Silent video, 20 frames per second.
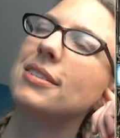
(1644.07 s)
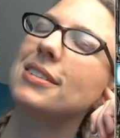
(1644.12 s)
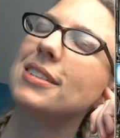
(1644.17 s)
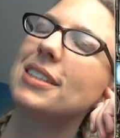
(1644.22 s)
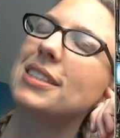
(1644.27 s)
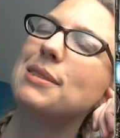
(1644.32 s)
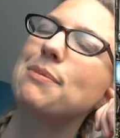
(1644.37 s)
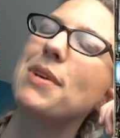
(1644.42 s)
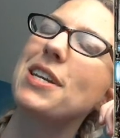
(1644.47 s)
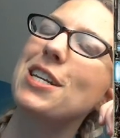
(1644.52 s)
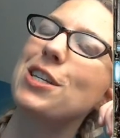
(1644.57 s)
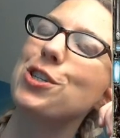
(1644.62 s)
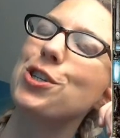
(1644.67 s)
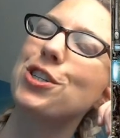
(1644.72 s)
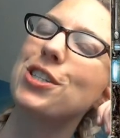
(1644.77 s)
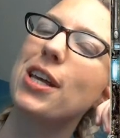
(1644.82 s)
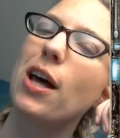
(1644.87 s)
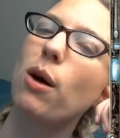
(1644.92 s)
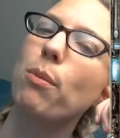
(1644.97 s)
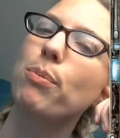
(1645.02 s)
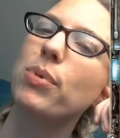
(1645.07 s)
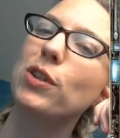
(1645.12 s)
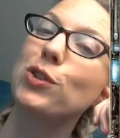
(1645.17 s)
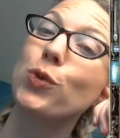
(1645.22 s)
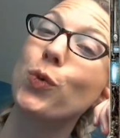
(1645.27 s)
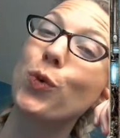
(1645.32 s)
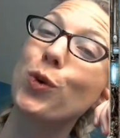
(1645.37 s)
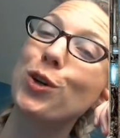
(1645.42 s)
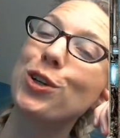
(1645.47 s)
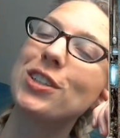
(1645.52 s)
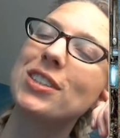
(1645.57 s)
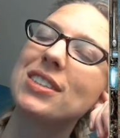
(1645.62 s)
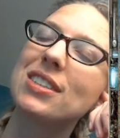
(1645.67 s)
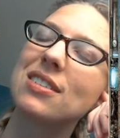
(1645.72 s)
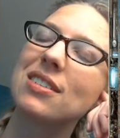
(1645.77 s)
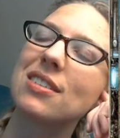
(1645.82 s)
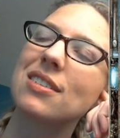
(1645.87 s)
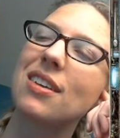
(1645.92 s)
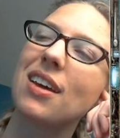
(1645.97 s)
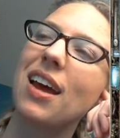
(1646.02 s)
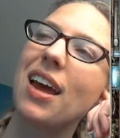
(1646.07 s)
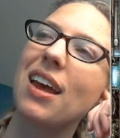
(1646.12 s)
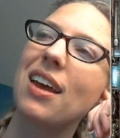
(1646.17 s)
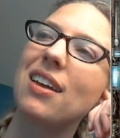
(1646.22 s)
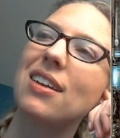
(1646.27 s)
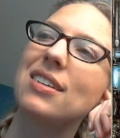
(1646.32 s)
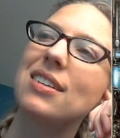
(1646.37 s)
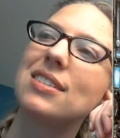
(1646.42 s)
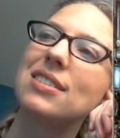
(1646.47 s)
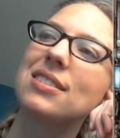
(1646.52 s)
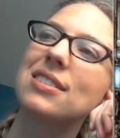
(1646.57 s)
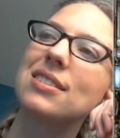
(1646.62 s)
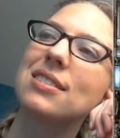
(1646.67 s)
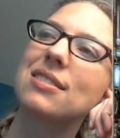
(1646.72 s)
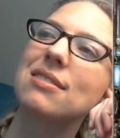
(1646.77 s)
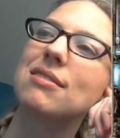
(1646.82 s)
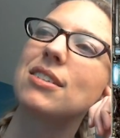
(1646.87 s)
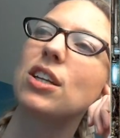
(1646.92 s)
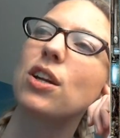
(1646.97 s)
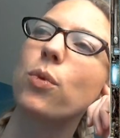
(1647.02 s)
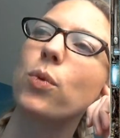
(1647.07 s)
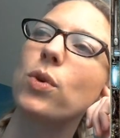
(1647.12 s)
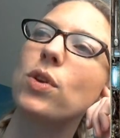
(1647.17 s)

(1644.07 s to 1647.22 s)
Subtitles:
miniatures help build a world, and you know,